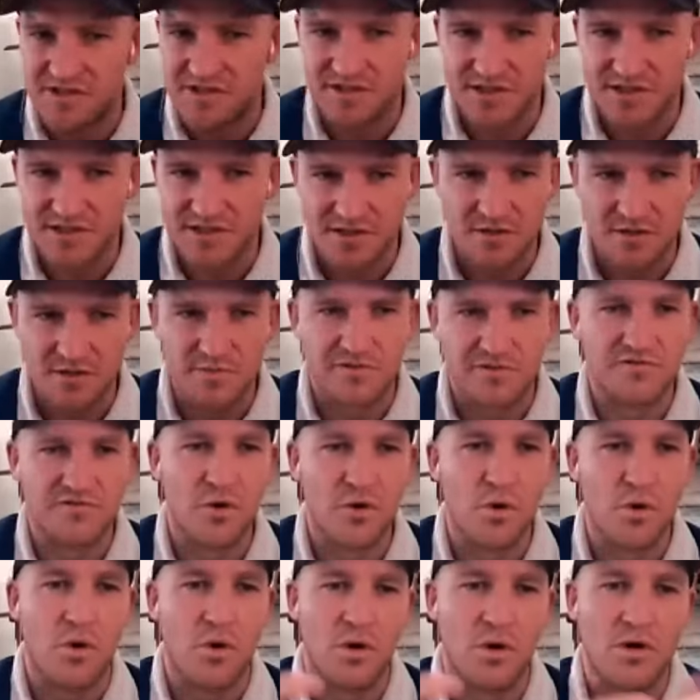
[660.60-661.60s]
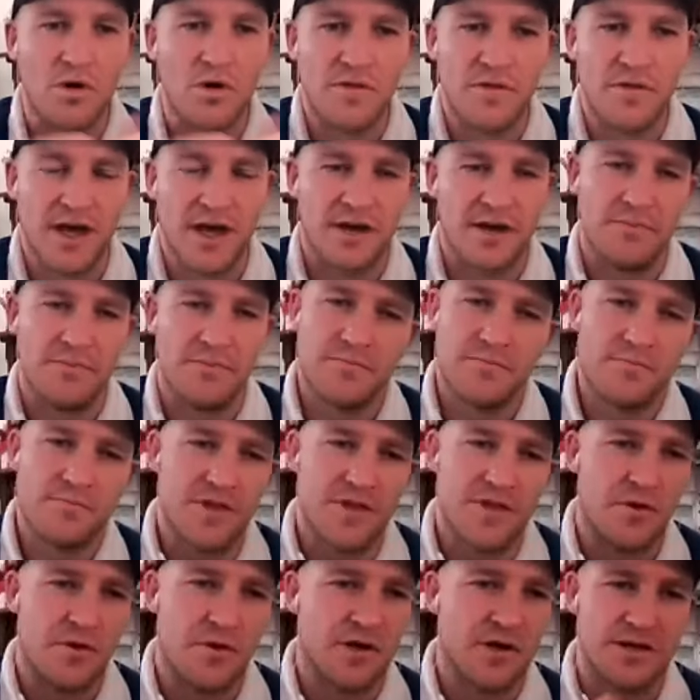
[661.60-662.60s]
a group of four, that
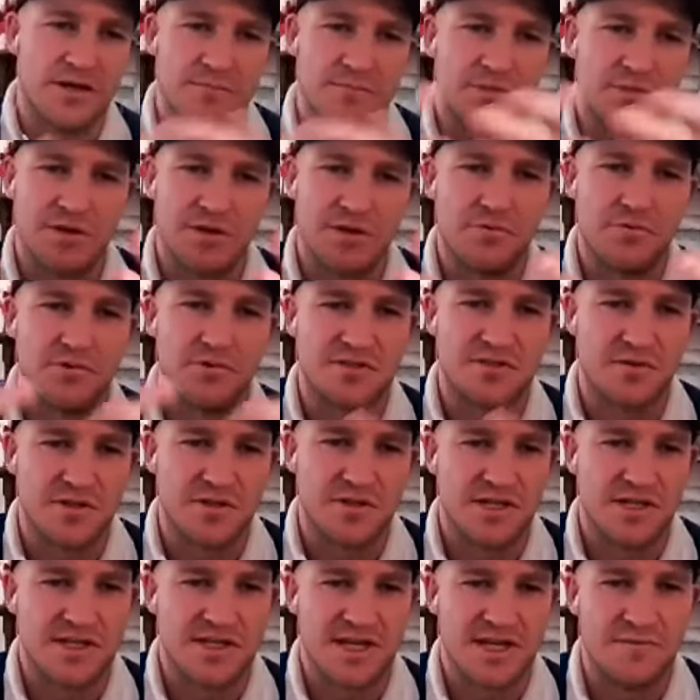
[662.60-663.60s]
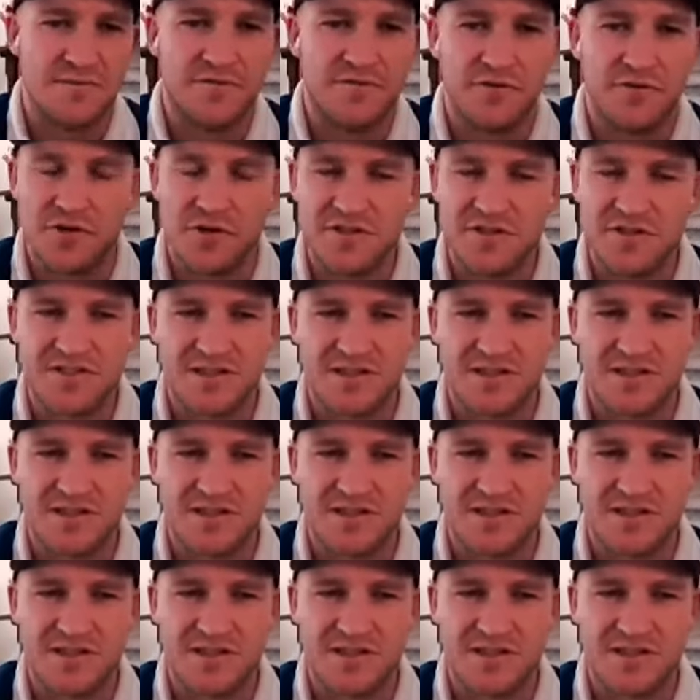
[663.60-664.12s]
people were sort of going to come for us.